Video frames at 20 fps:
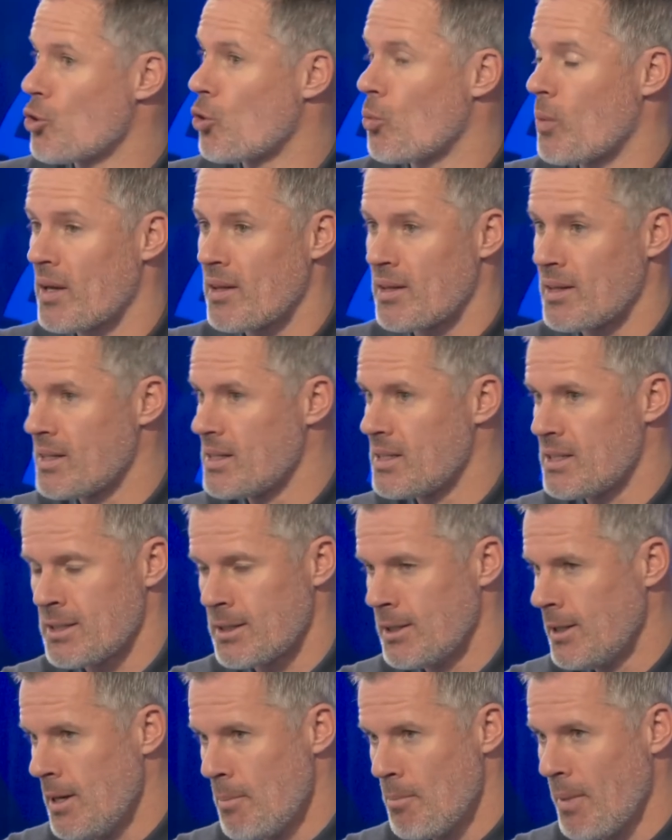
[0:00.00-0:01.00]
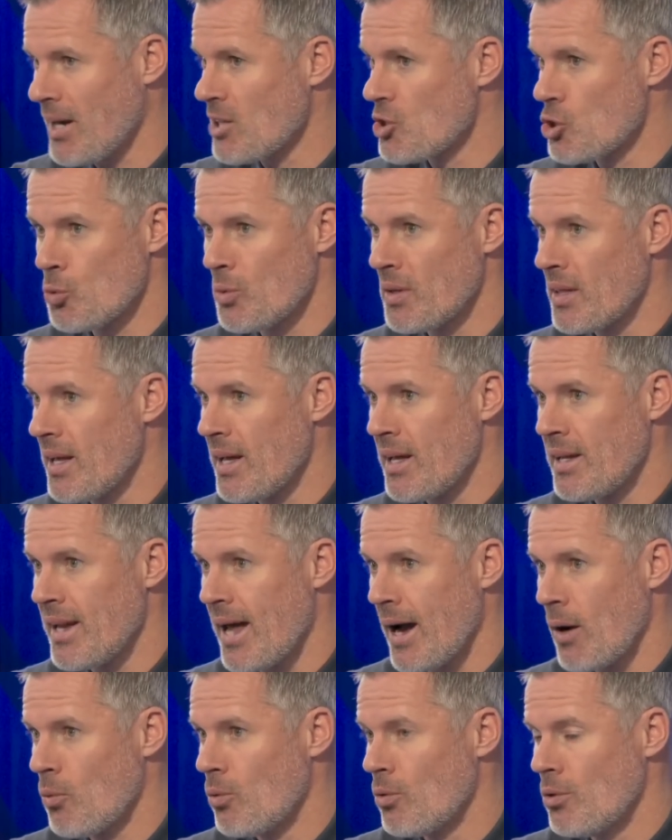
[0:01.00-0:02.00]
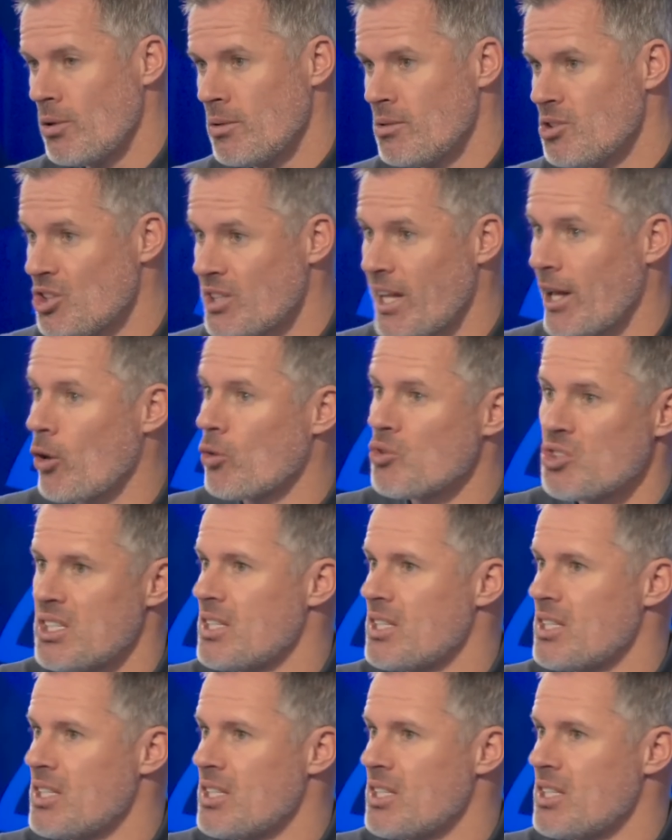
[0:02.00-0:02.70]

or whether these managers who are there now stay on.